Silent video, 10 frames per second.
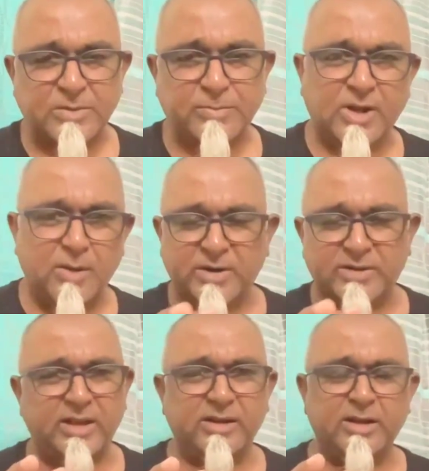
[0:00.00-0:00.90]
similar, but
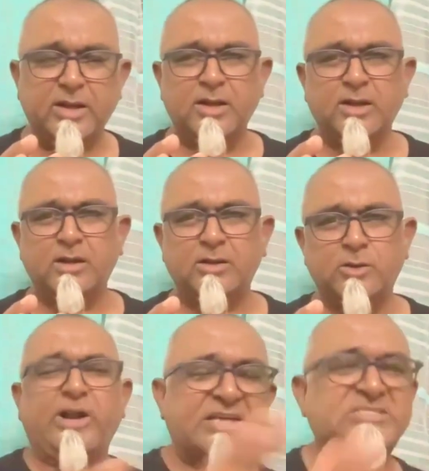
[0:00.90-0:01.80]
then
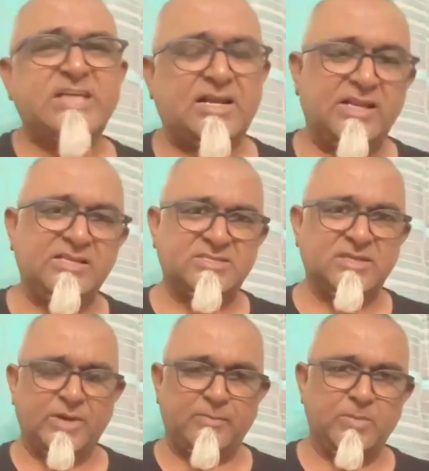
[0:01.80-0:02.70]
not exactly
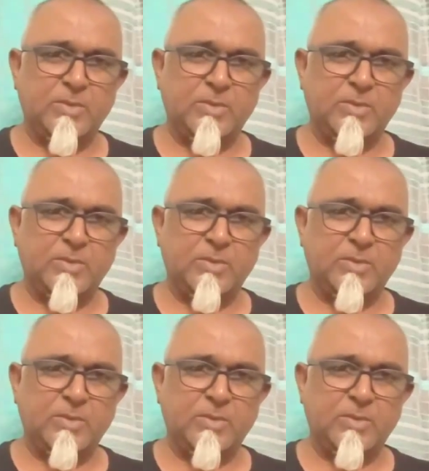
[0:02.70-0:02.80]
similar.